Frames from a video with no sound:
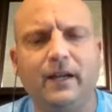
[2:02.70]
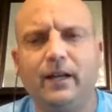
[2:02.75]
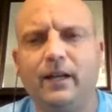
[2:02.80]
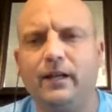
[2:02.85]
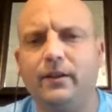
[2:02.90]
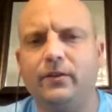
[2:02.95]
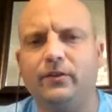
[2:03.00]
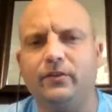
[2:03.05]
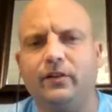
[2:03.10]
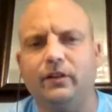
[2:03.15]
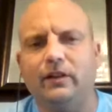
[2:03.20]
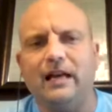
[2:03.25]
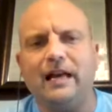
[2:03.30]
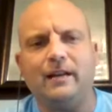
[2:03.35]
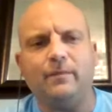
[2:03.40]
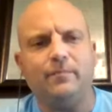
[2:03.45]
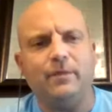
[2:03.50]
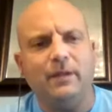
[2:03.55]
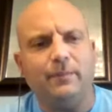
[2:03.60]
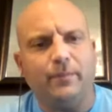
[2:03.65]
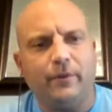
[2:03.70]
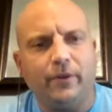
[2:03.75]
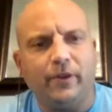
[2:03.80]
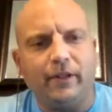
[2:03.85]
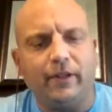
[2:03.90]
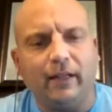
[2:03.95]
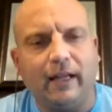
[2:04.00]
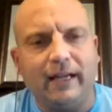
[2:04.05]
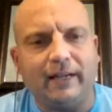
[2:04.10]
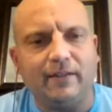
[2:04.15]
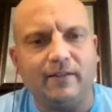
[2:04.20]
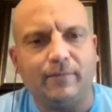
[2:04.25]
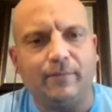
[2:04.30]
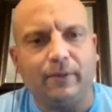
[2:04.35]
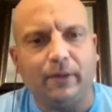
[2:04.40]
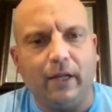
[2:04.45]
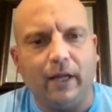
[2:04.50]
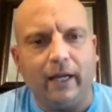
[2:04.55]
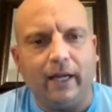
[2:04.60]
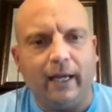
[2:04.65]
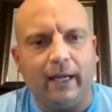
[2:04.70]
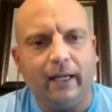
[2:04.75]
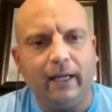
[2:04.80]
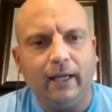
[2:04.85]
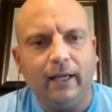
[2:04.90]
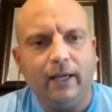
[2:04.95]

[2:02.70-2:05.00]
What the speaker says: And there's a lot of people that like to play,